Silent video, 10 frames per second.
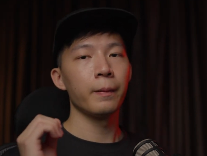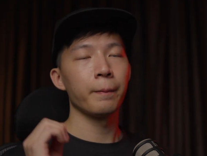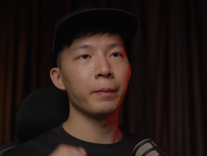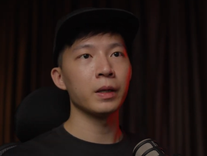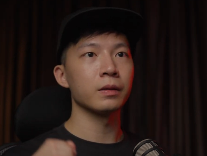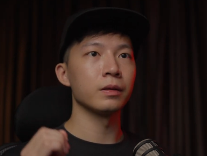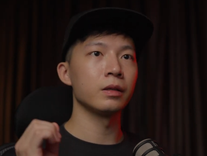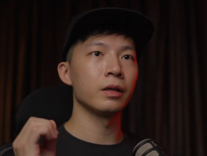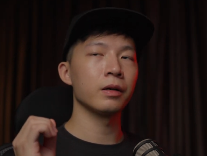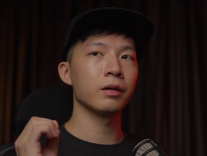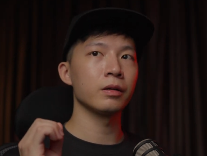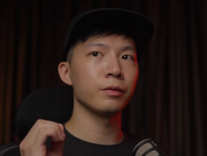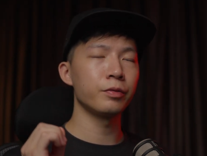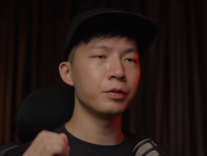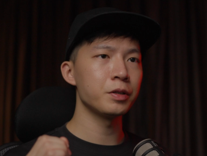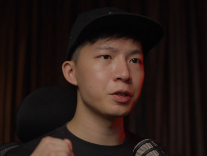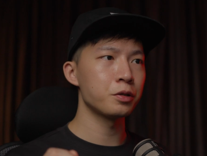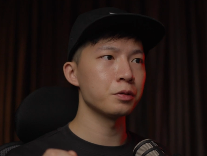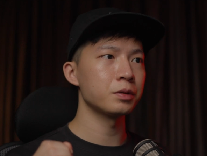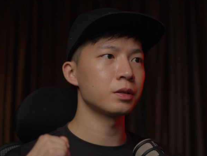But there are a few
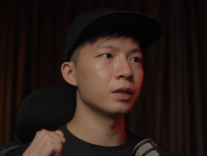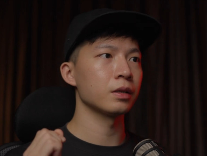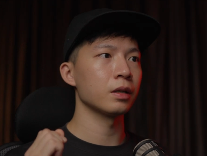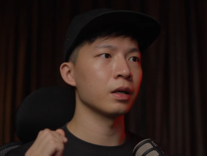issues that